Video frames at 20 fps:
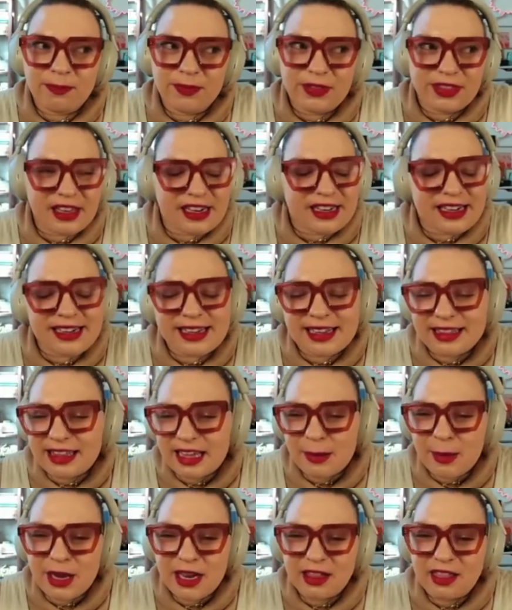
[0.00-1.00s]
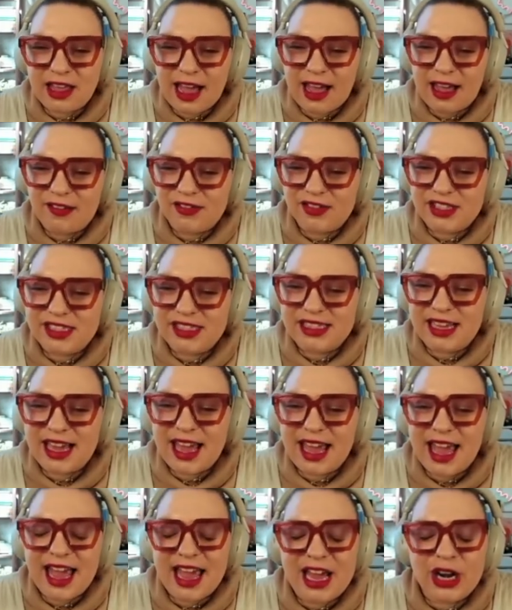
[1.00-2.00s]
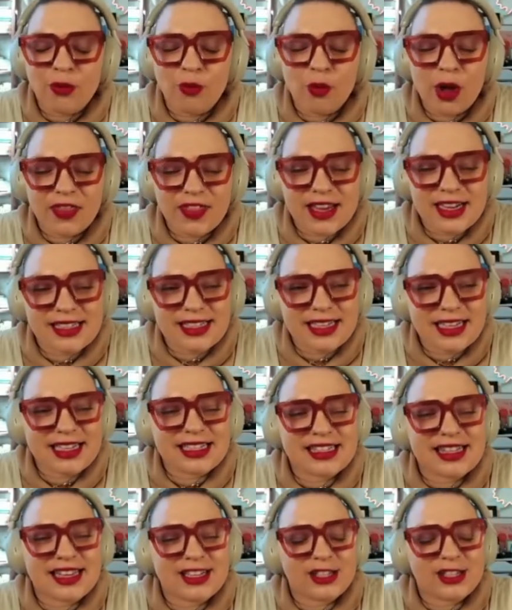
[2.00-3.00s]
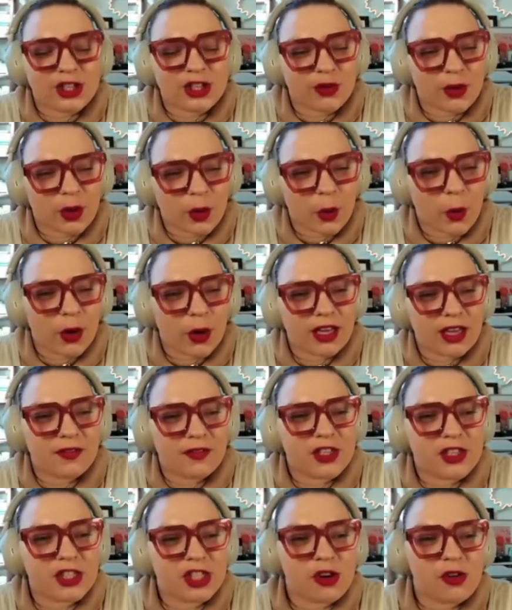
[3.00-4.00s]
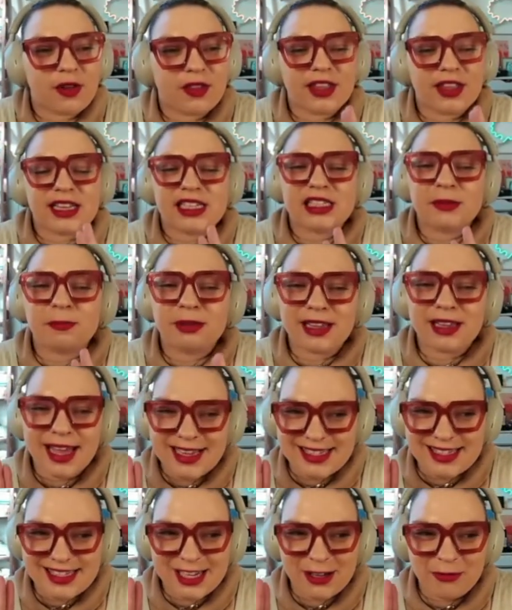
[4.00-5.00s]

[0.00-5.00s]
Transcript: they didn't get that many laughs. And what they did is they took the recording of the show and they spliced